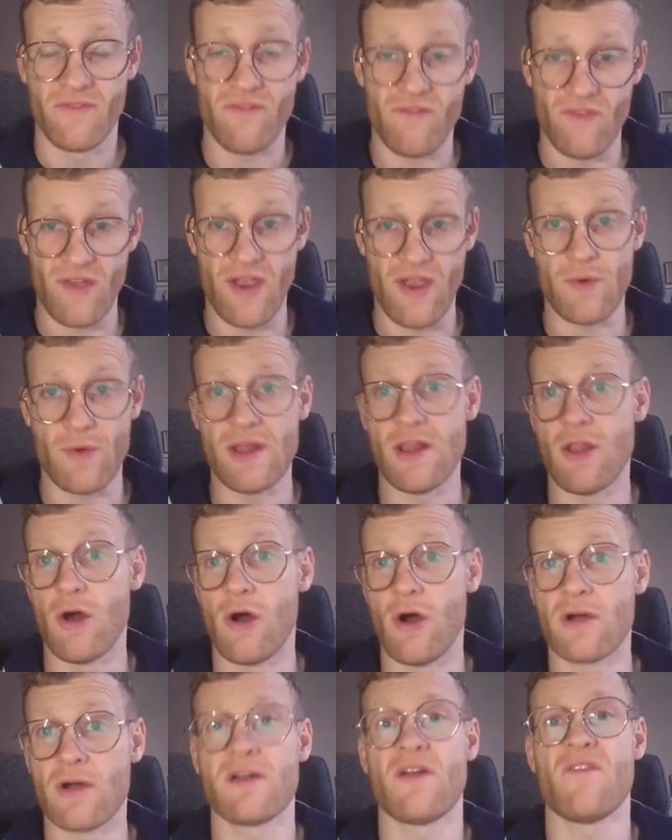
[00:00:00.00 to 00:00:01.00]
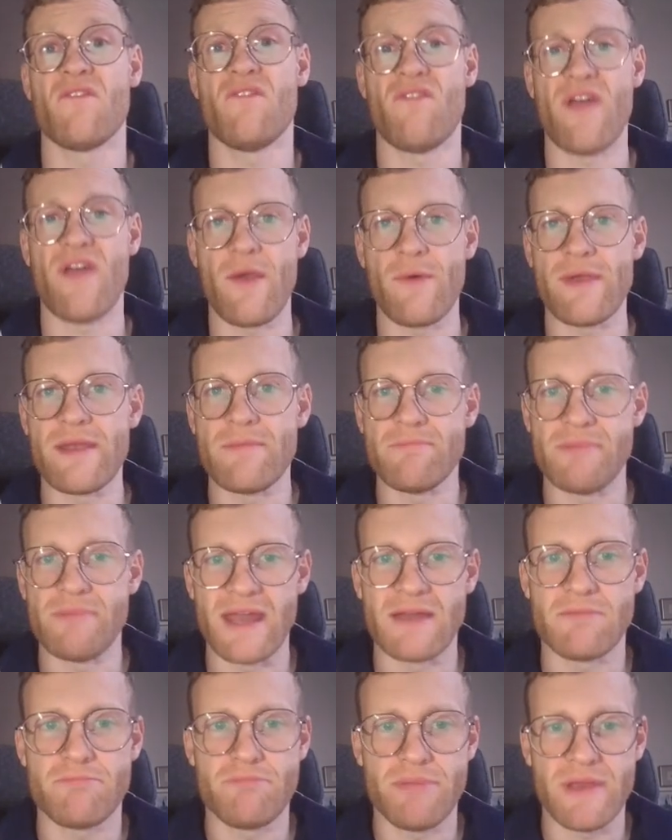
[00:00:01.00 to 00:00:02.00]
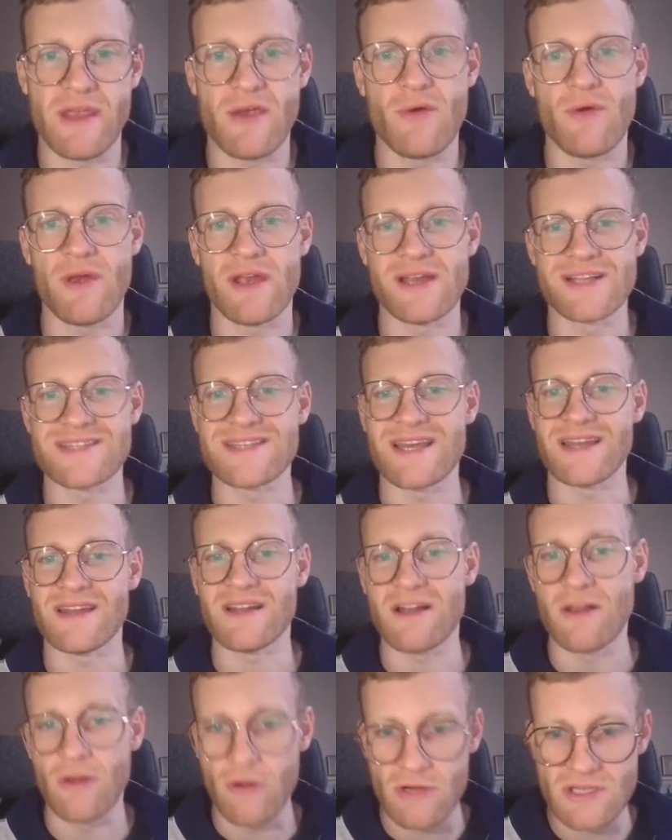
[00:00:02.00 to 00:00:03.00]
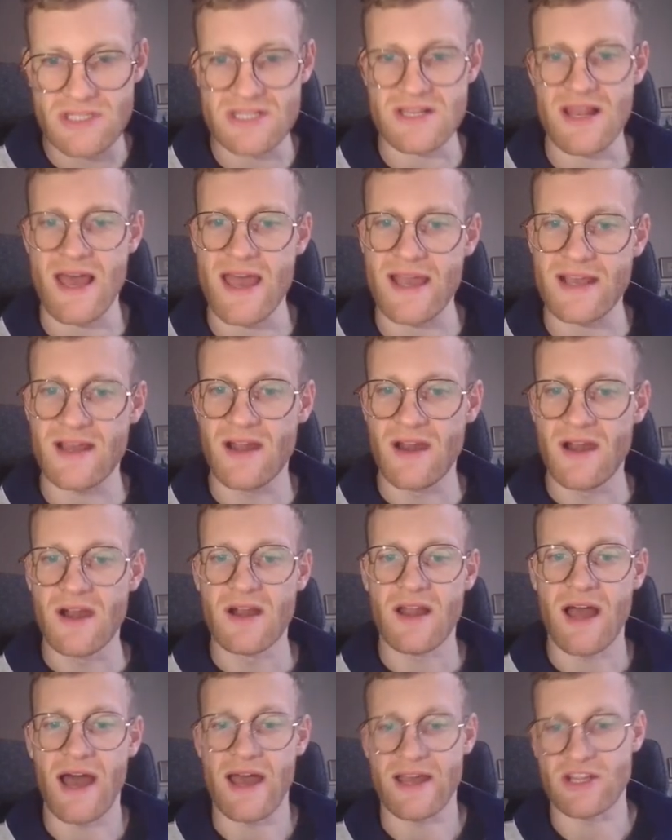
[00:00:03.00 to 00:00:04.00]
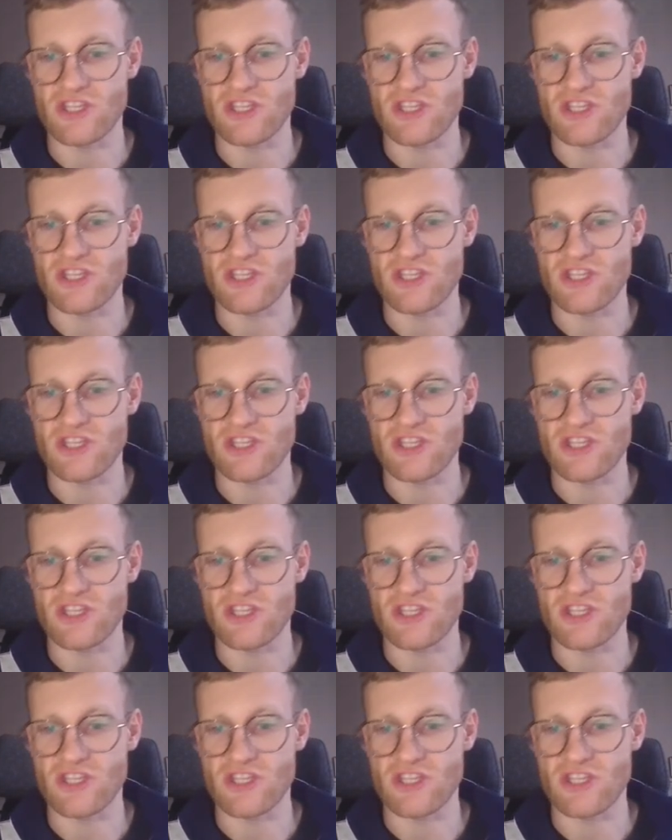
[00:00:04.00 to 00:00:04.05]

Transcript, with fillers: very long, very bad periods, and it looks like I